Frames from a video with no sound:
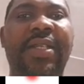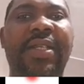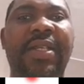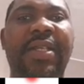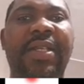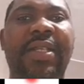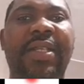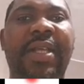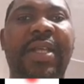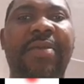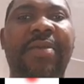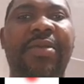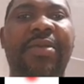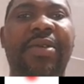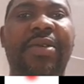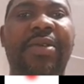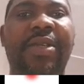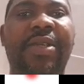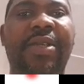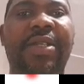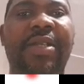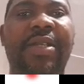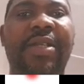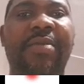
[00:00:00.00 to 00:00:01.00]
time to reach
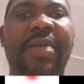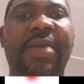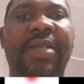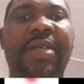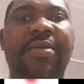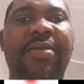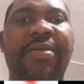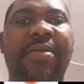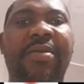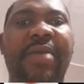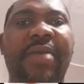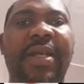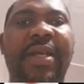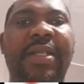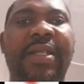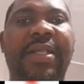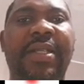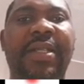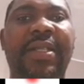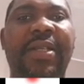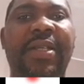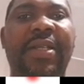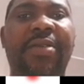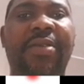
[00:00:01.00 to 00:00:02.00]
the maximum height is
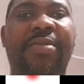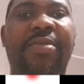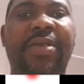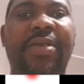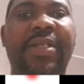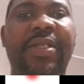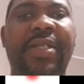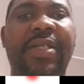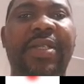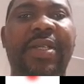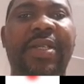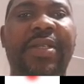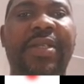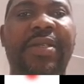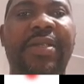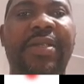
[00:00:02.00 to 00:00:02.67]
0.6,